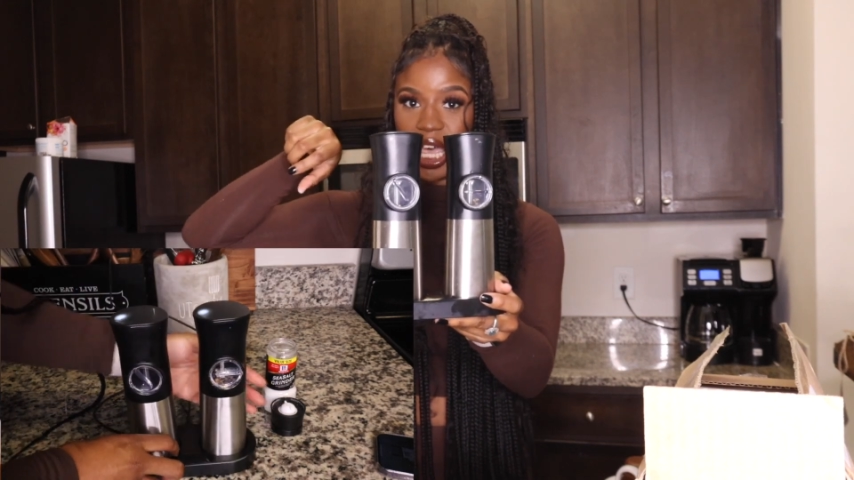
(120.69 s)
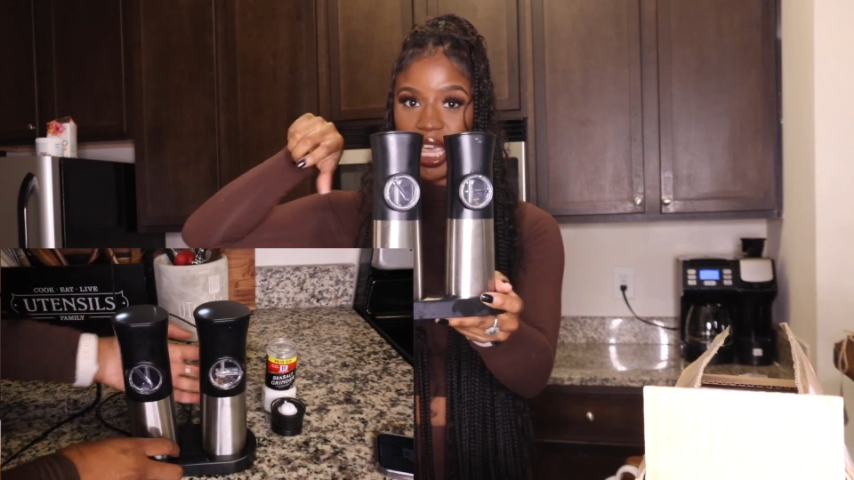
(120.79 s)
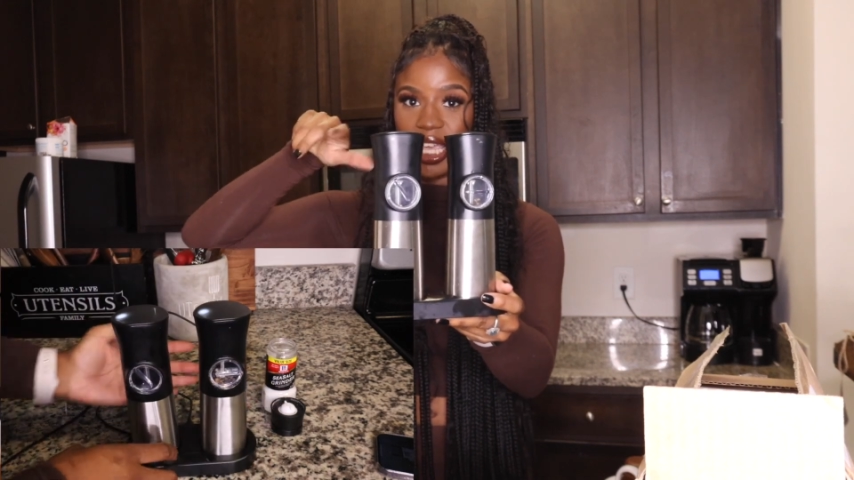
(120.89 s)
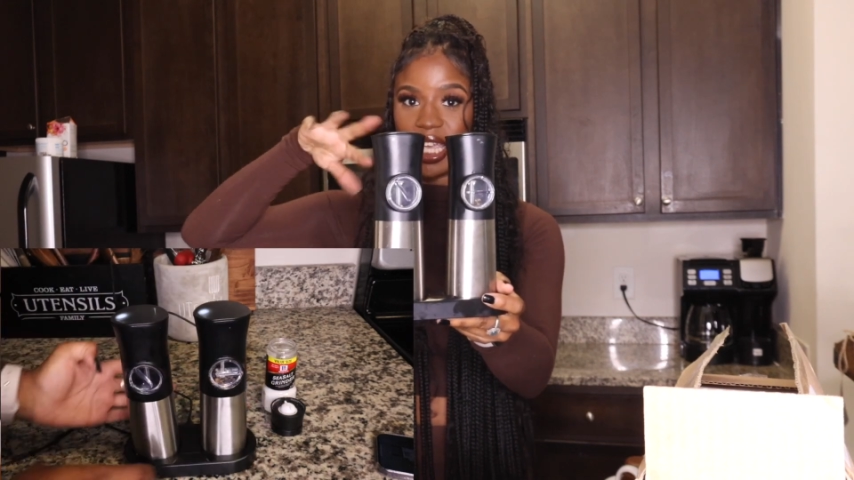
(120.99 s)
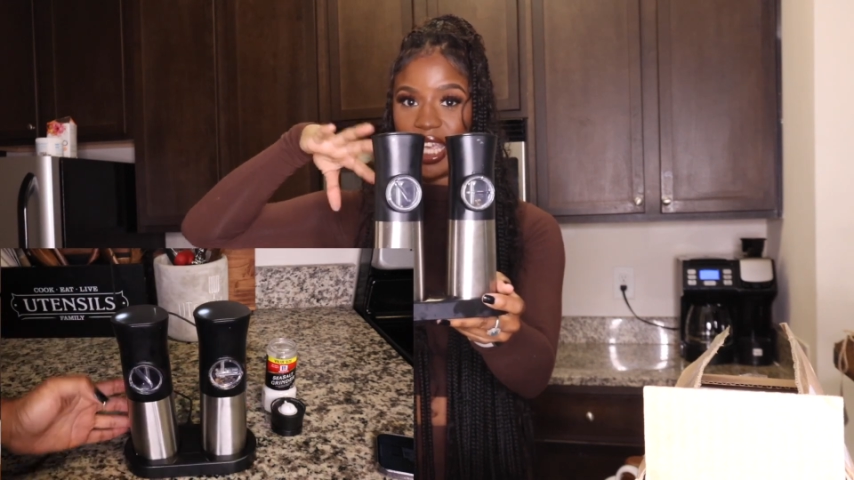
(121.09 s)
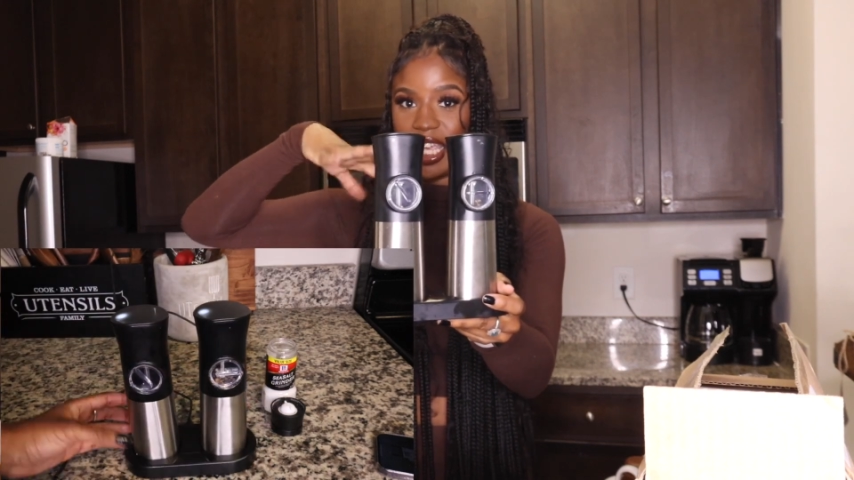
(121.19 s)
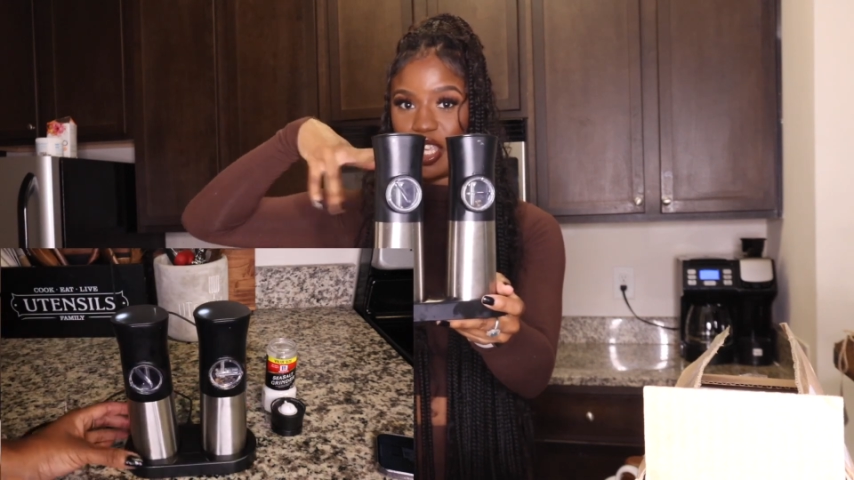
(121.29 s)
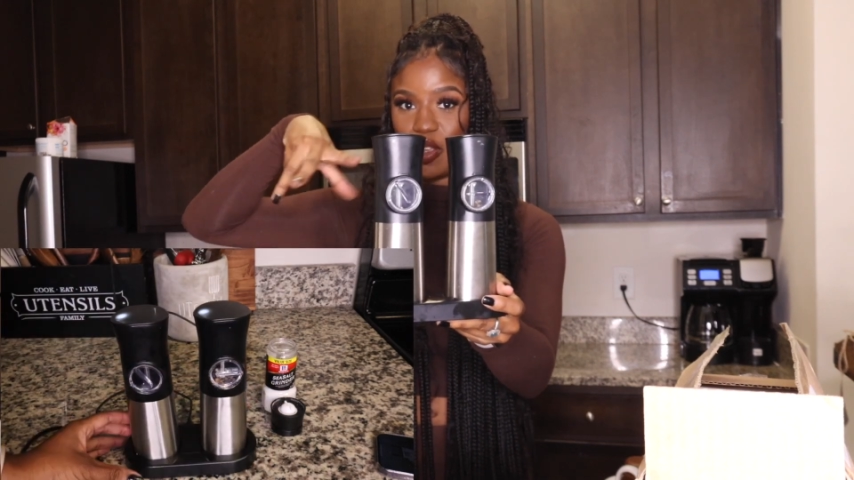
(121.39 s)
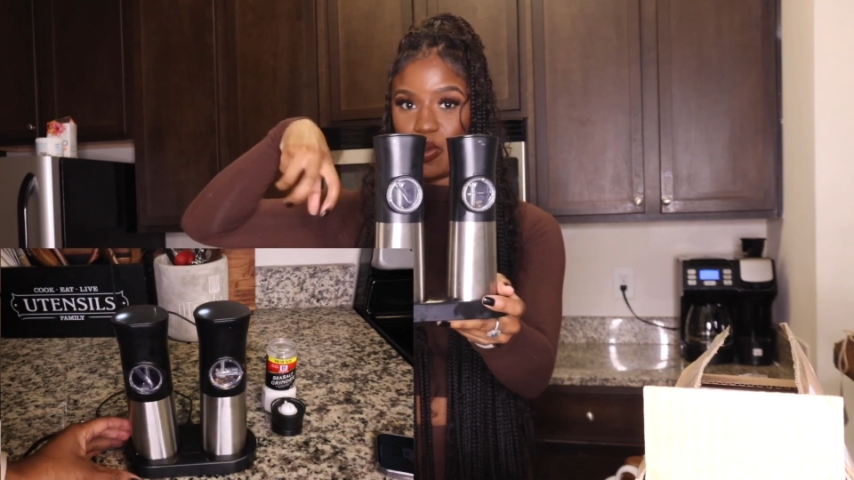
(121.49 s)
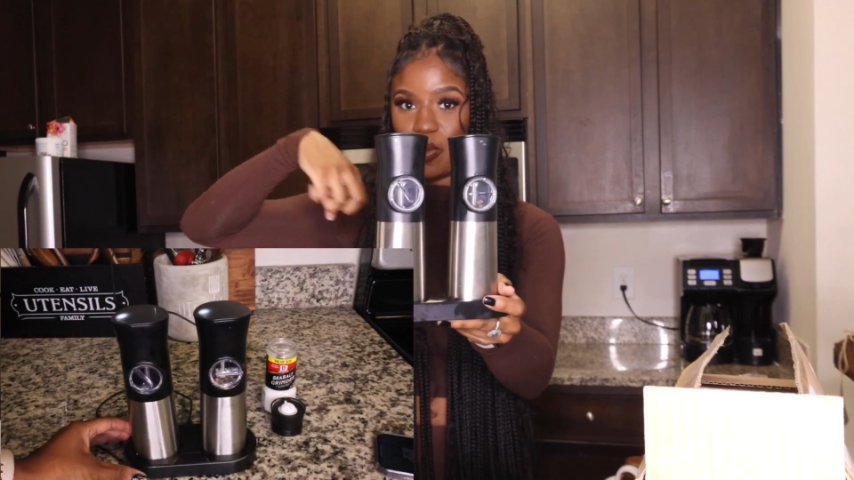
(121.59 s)
like
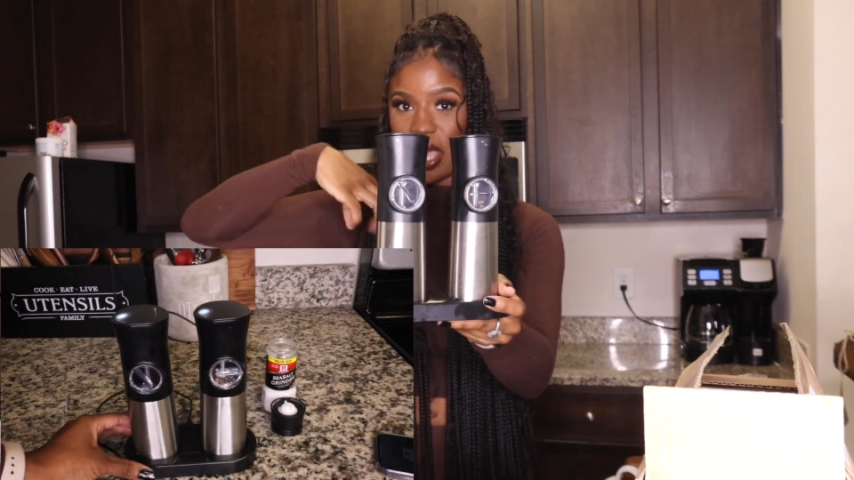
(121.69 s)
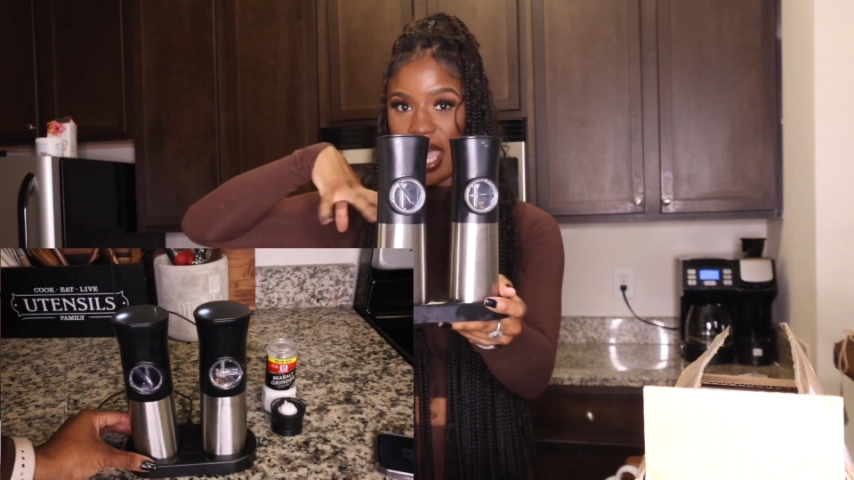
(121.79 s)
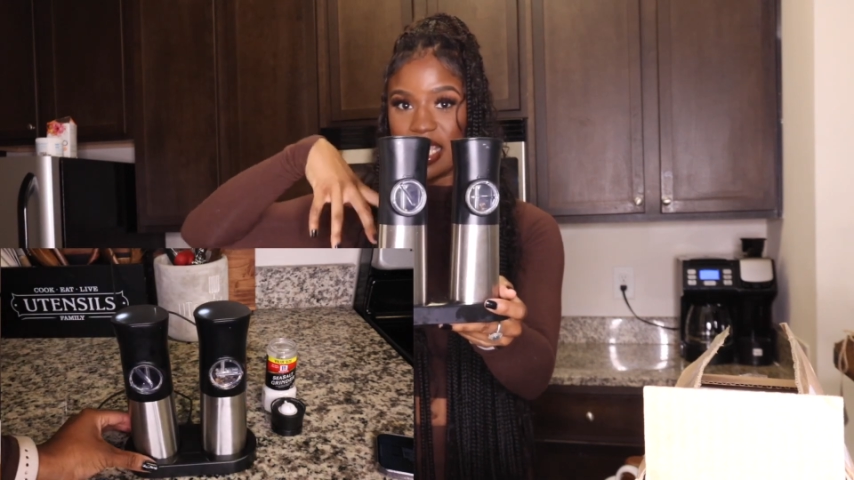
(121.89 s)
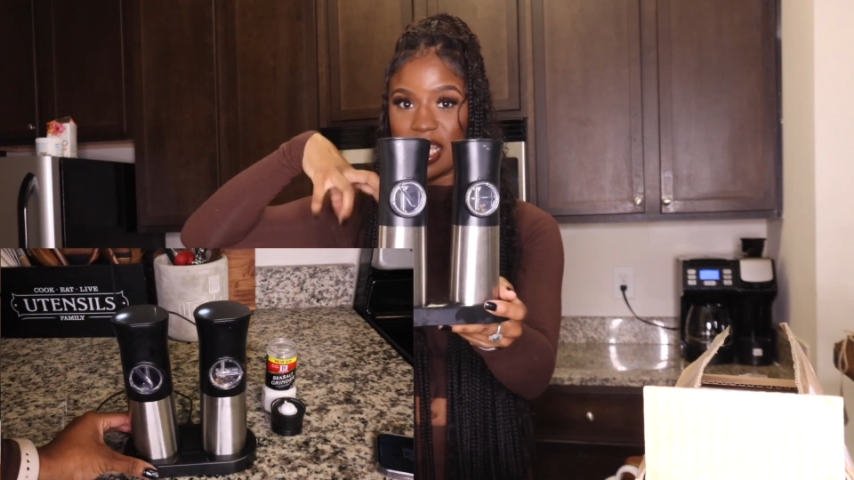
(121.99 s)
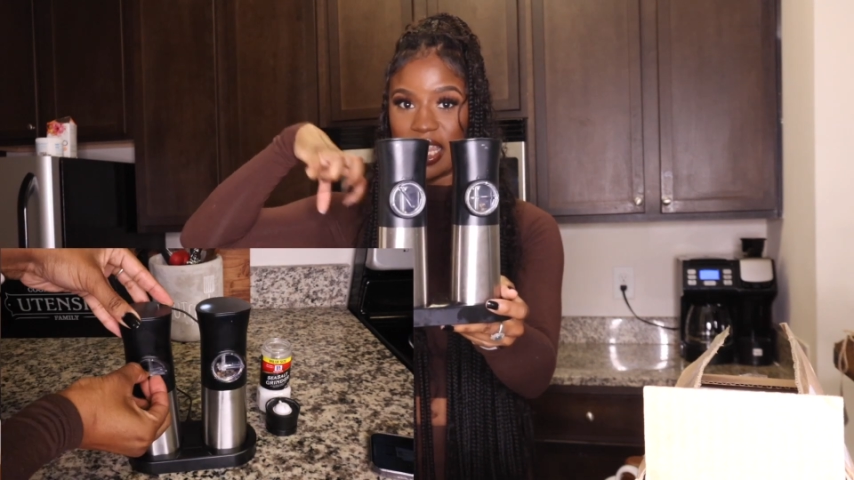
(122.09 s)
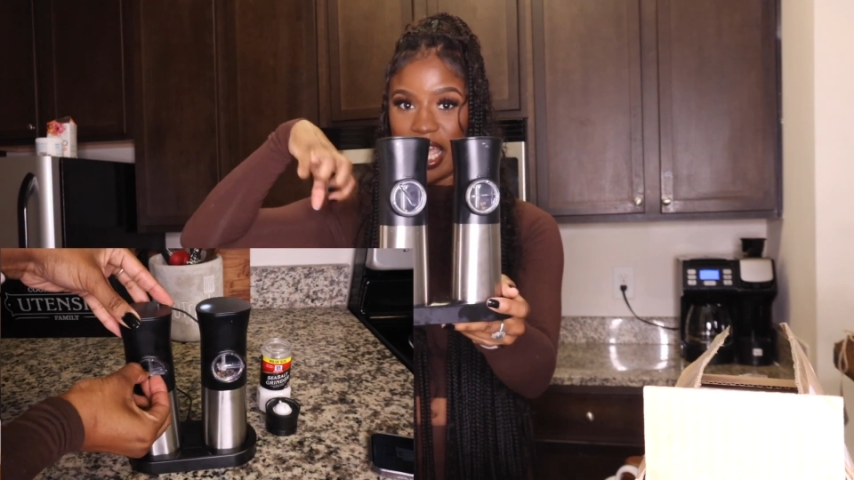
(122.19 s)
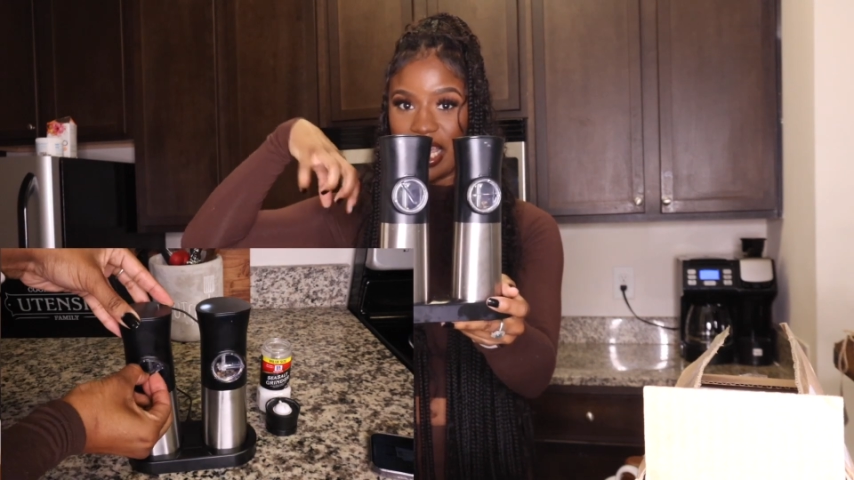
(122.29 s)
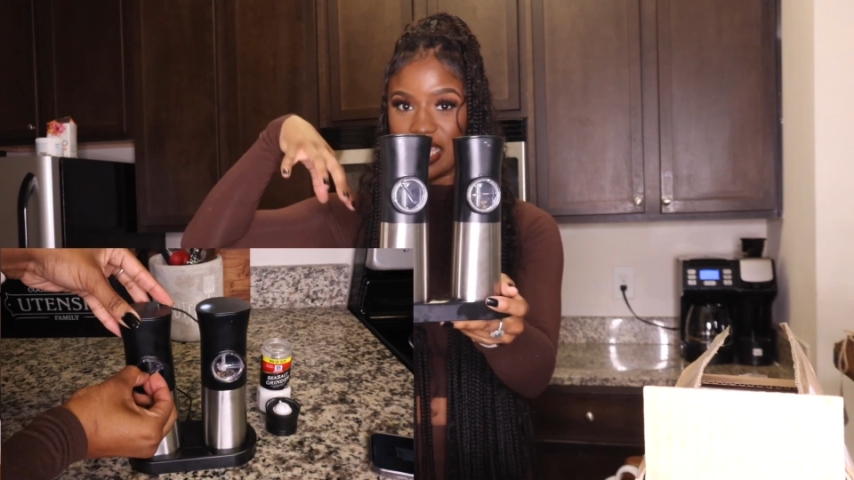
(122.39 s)
it has a light